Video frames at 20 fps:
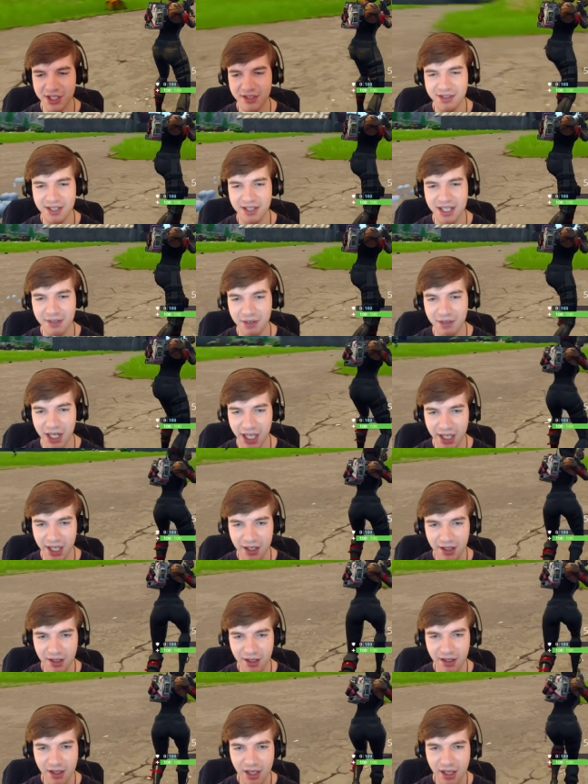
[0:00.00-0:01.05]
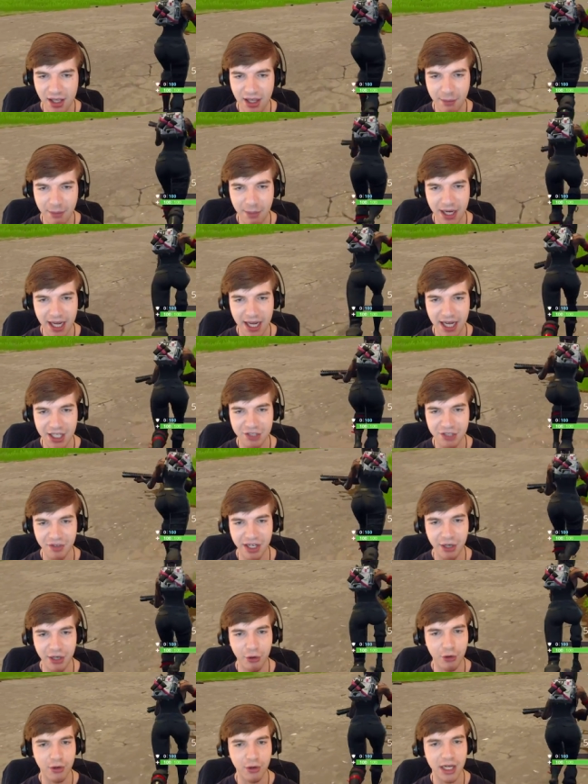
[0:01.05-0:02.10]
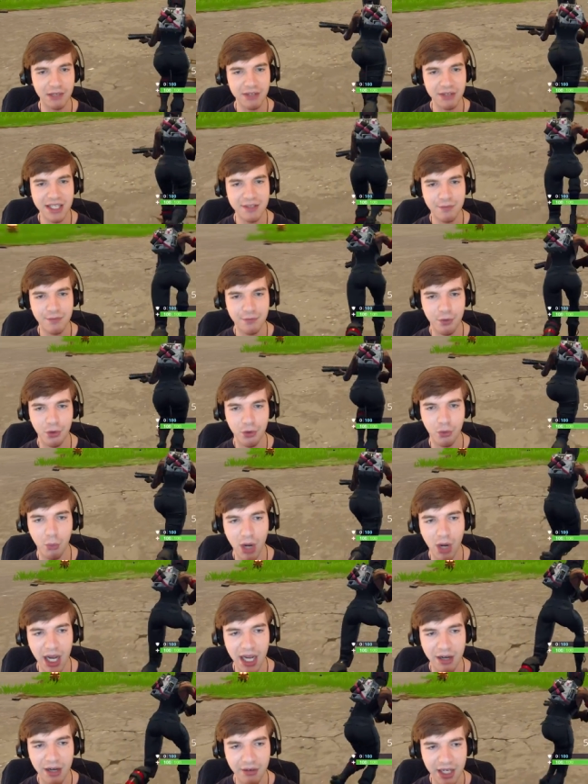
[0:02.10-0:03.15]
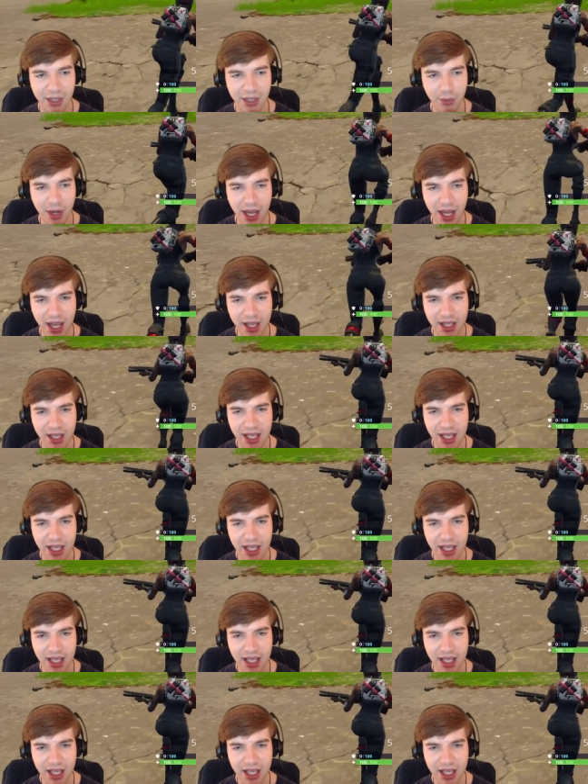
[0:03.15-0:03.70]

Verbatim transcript: sensitivity. That might actually, or at least for a while anyway.